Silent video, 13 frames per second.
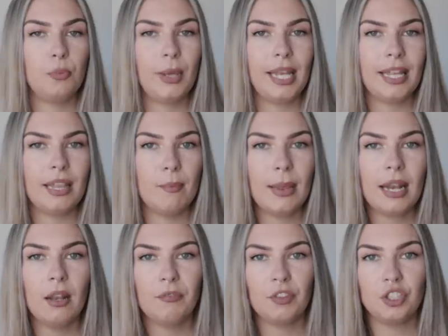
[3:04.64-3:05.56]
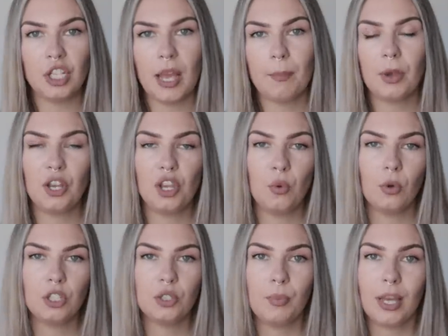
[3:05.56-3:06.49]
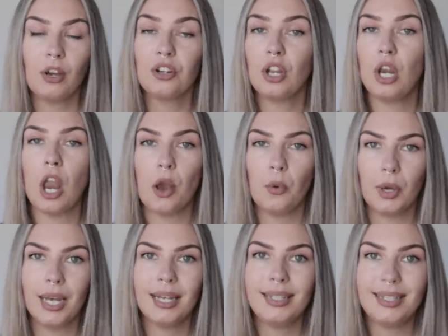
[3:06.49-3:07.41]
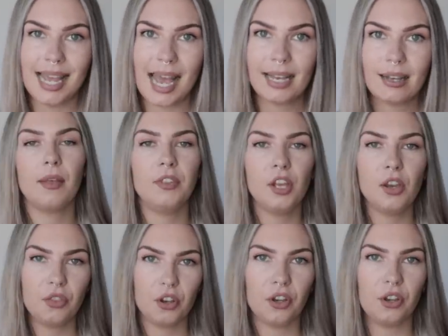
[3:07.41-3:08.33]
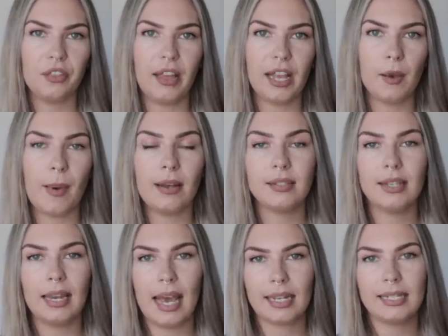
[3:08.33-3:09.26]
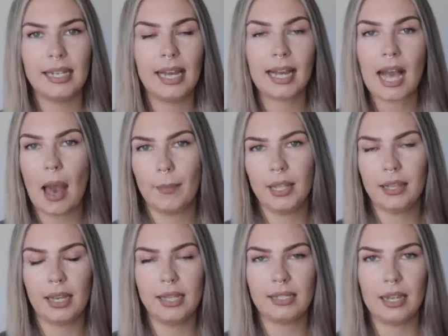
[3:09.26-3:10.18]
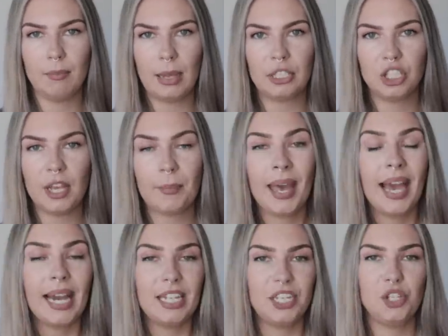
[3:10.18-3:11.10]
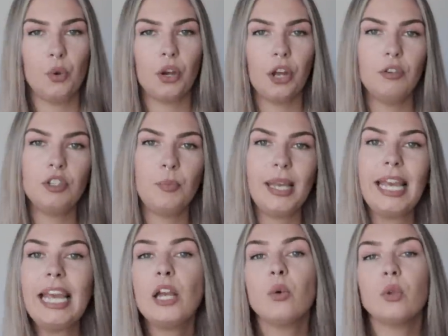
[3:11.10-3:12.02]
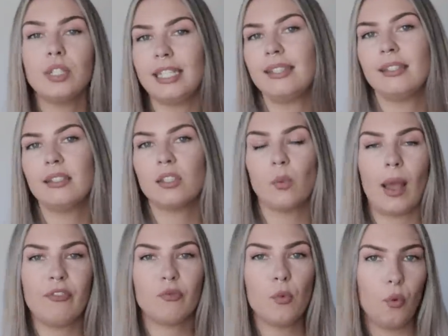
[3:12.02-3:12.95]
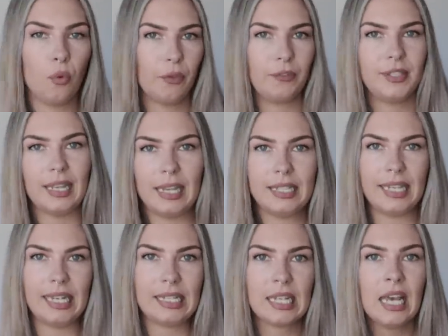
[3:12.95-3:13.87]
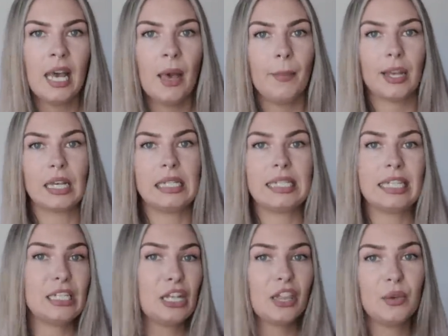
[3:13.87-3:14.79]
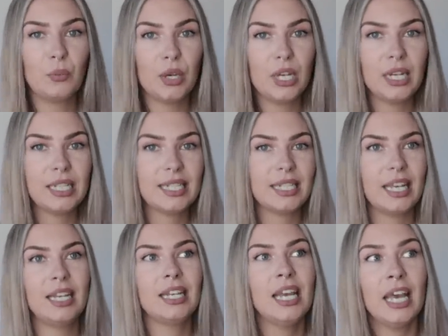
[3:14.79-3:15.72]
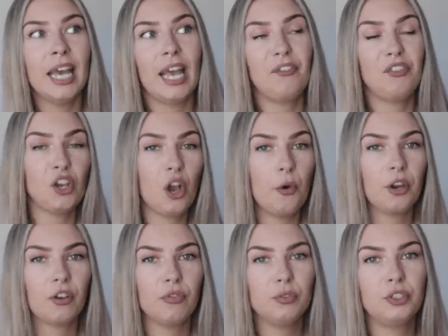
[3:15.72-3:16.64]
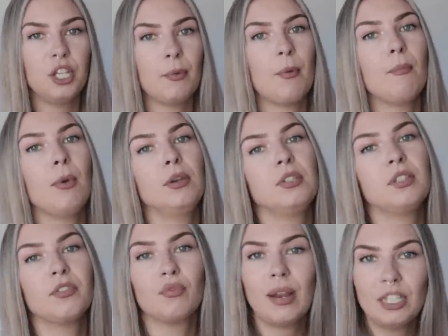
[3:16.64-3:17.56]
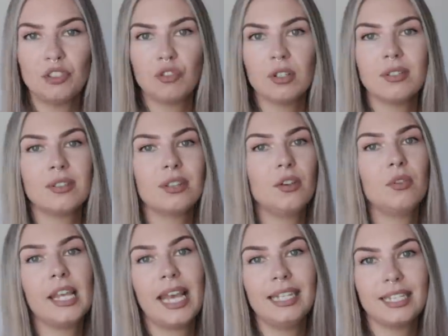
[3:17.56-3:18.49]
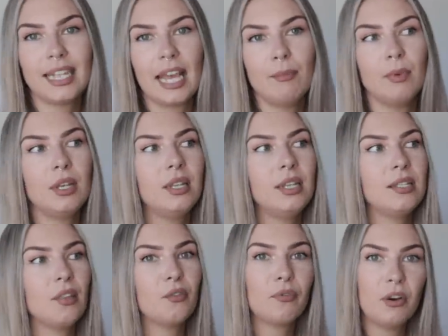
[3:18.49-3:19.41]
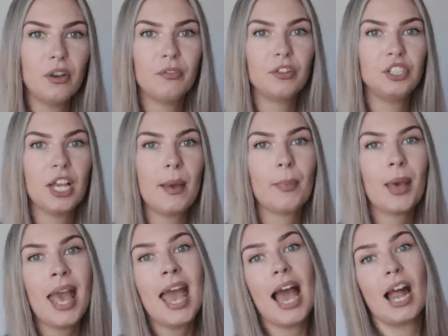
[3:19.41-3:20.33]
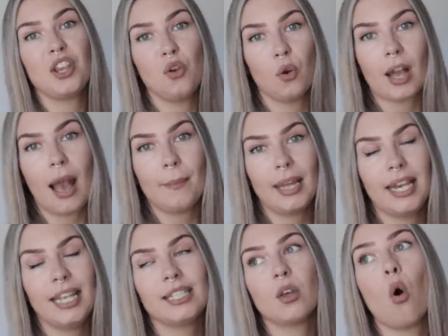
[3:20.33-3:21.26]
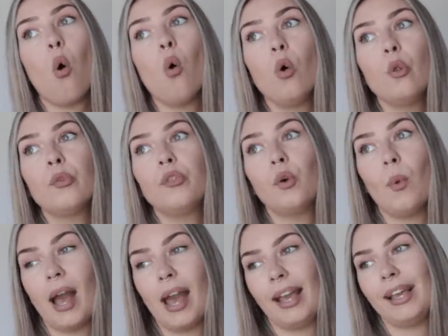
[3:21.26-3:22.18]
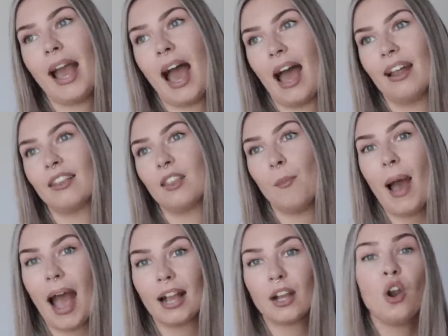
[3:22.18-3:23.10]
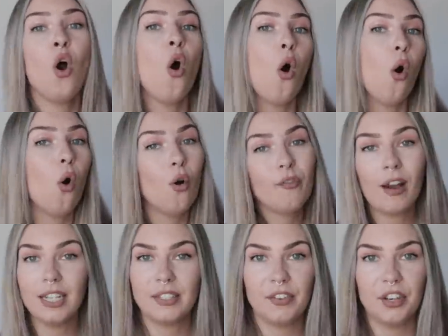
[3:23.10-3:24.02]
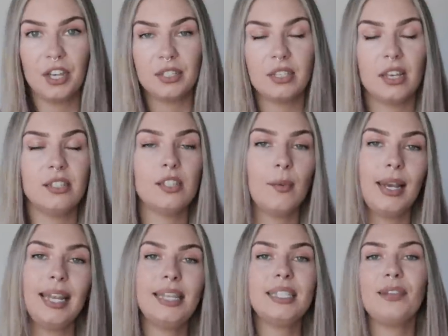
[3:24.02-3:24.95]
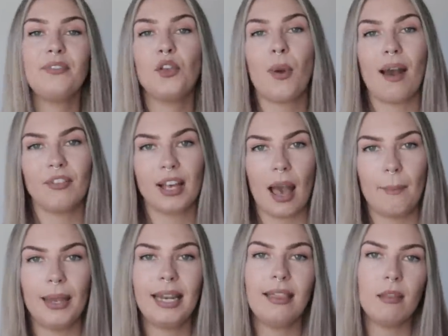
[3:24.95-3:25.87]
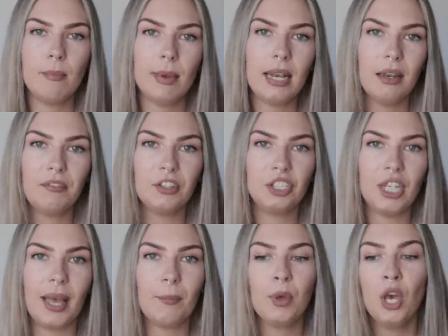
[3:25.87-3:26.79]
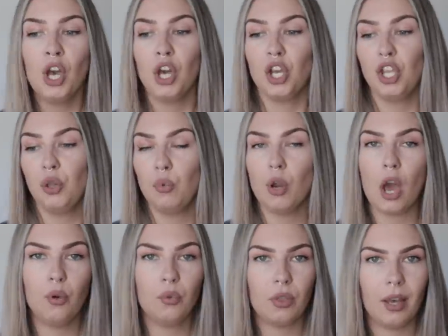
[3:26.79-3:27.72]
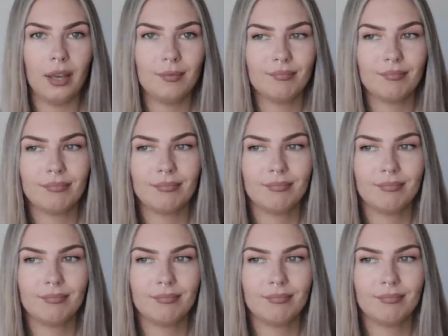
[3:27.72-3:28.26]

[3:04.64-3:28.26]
to be in the middle of the ship and you want to be on a lower deck. The other good thing about selecting a cabin that is in midship is you're going to be equal distance away from all the facilities, because there's nothing worse than if you go on a cruise ship and most of the restaurants and the entertainment is at the front of the ship and your cabin is all the way at the back, or vice versa. So at least if you have a cabin in the middle of the ship, you know that